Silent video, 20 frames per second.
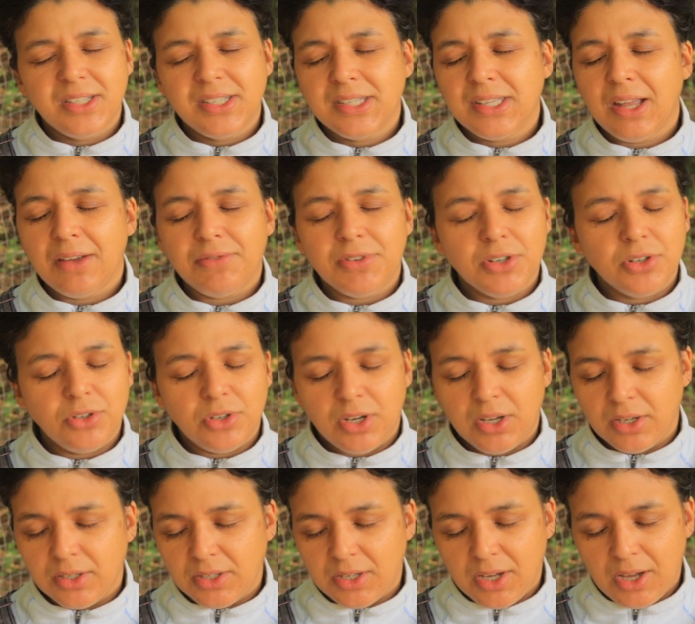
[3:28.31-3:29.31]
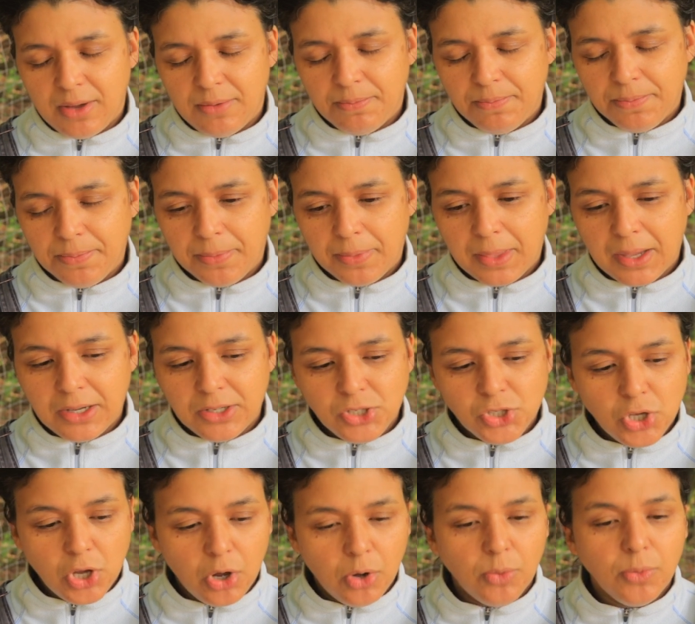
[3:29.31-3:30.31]
never a good idea.
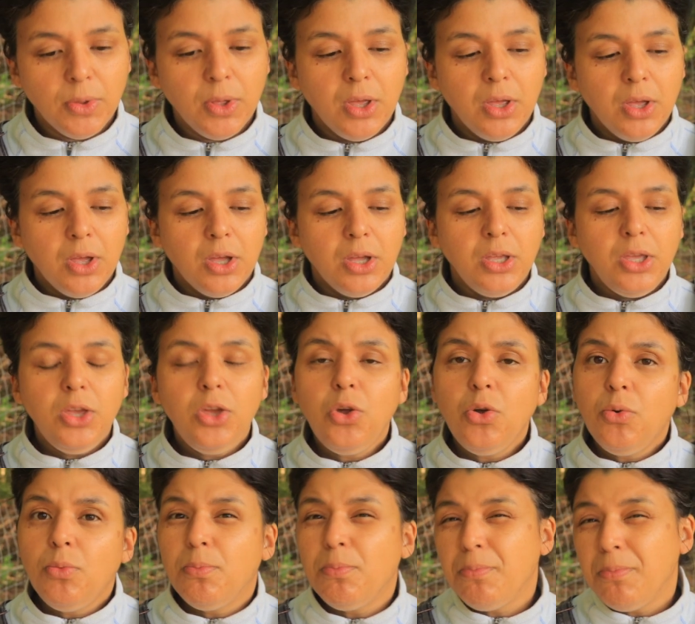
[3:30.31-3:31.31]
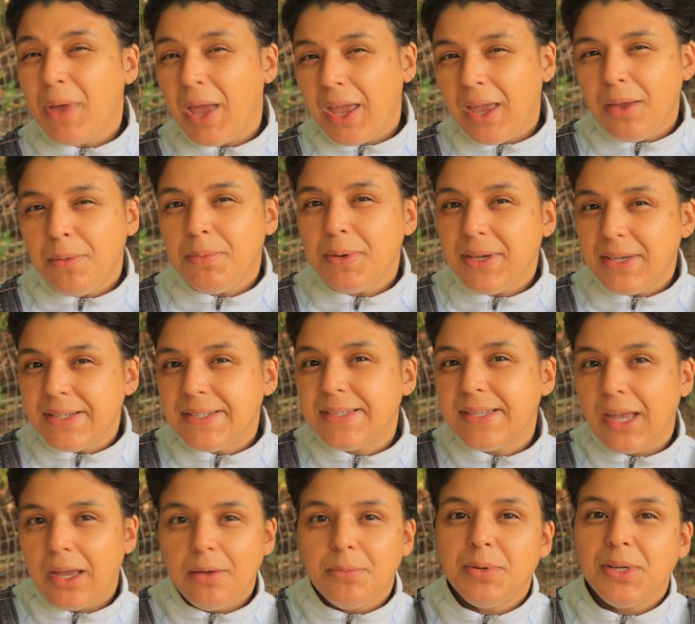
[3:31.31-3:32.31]
So you may be
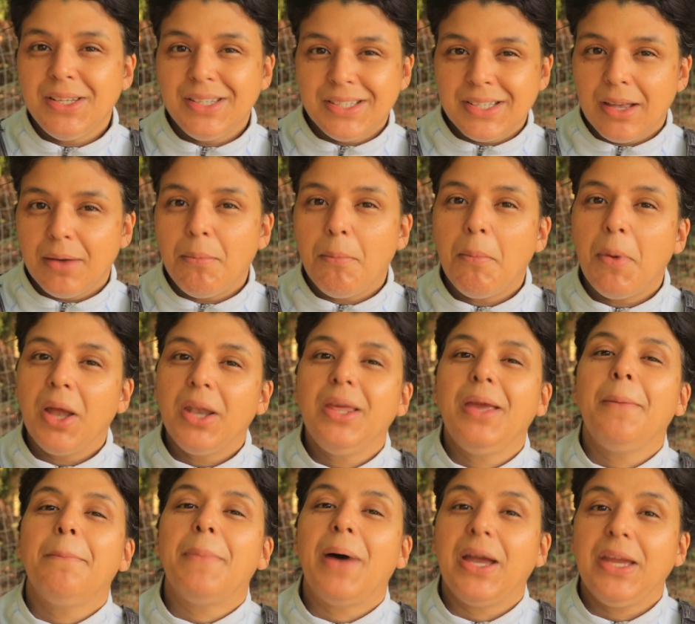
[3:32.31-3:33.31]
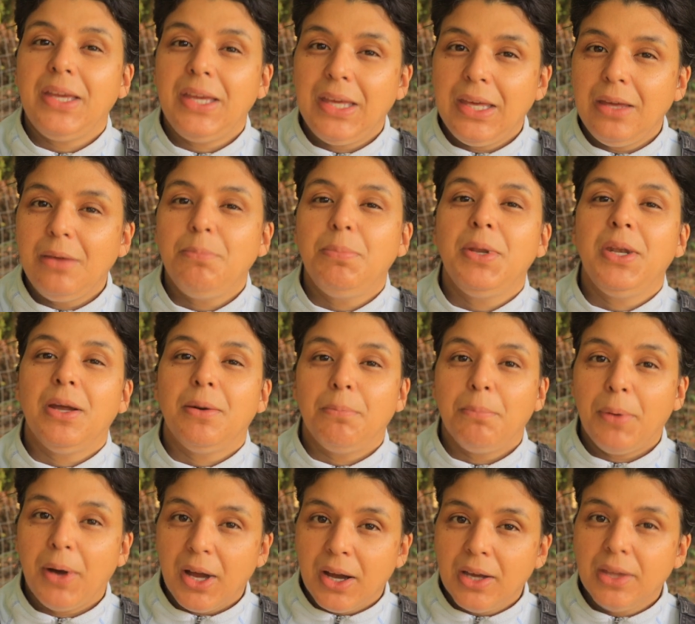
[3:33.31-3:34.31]
saving some money by keeping a
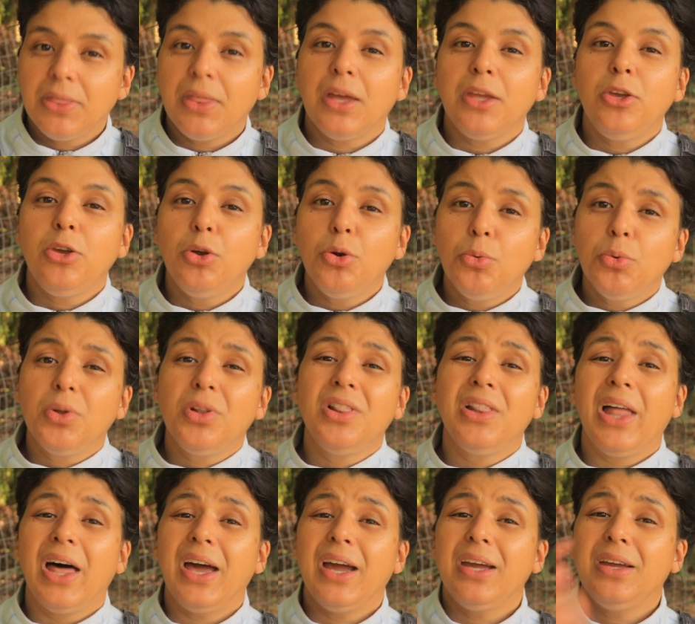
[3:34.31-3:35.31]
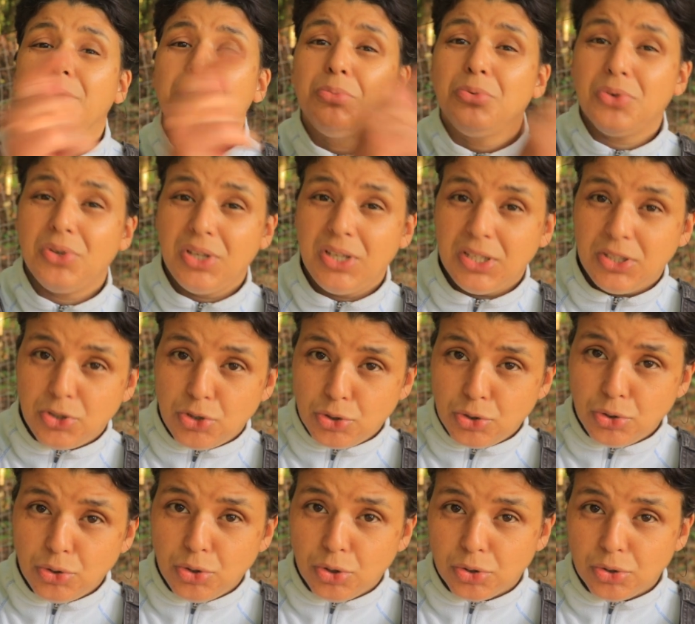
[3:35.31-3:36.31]
buck that you will line breed
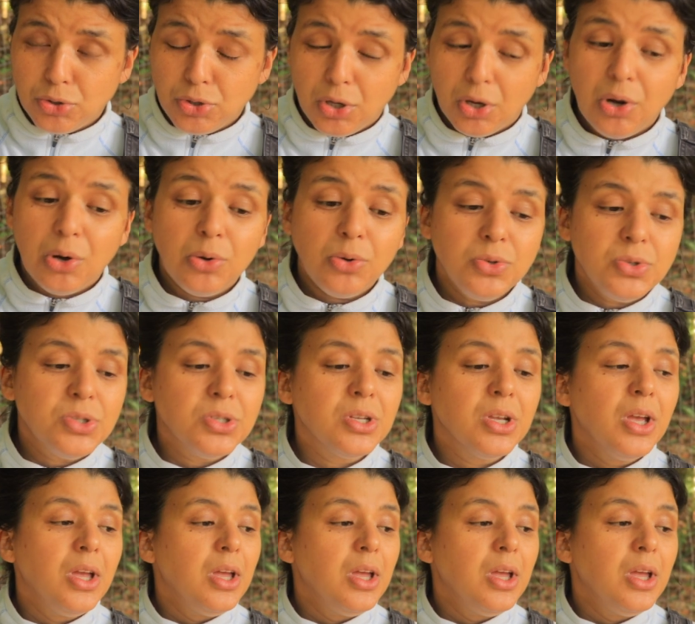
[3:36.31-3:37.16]
to your does,